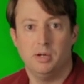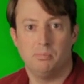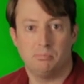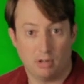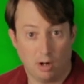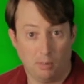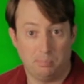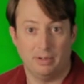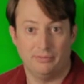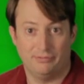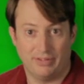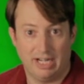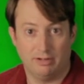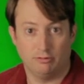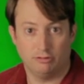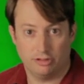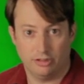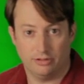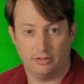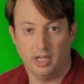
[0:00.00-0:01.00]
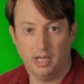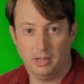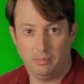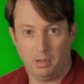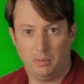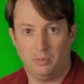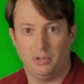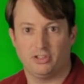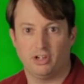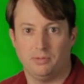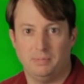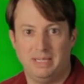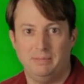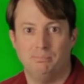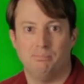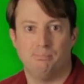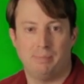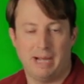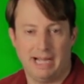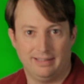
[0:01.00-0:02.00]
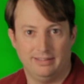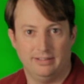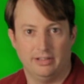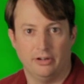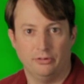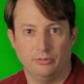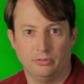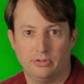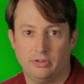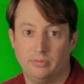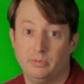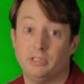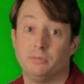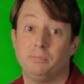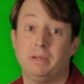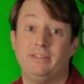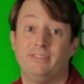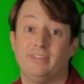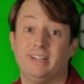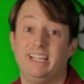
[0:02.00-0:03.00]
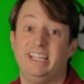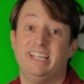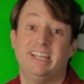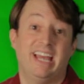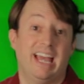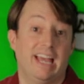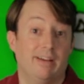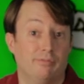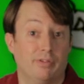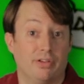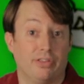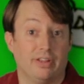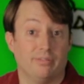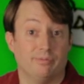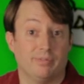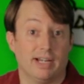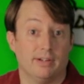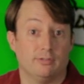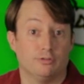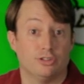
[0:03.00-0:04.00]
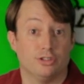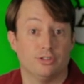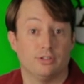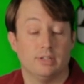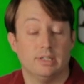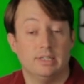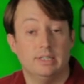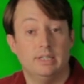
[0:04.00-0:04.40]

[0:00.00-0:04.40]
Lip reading: Proper vouchers, by which I mean banknotes, which are basically everything vouchers.